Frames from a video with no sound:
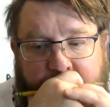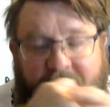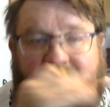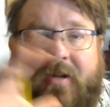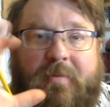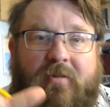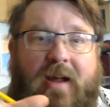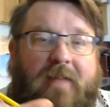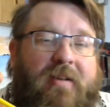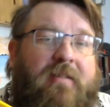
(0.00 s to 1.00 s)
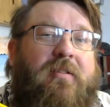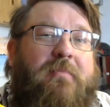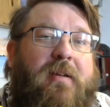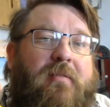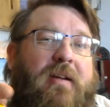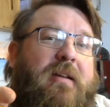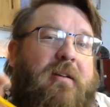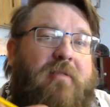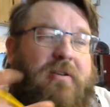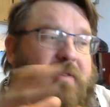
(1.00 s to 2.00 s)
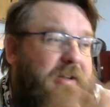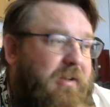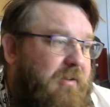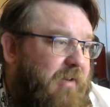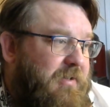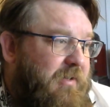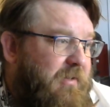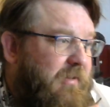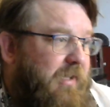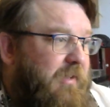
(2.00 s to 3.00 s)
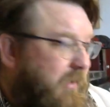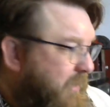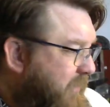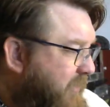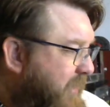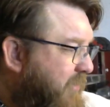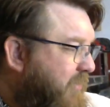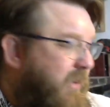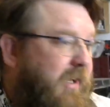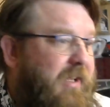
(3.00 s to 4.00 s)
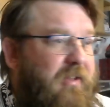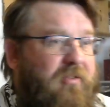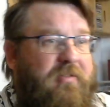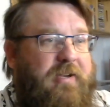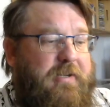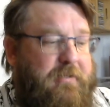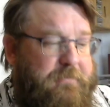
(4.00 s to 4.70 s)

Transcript: going to be graphing something, right, a quadratic equation, like let's say it's one like this one right here.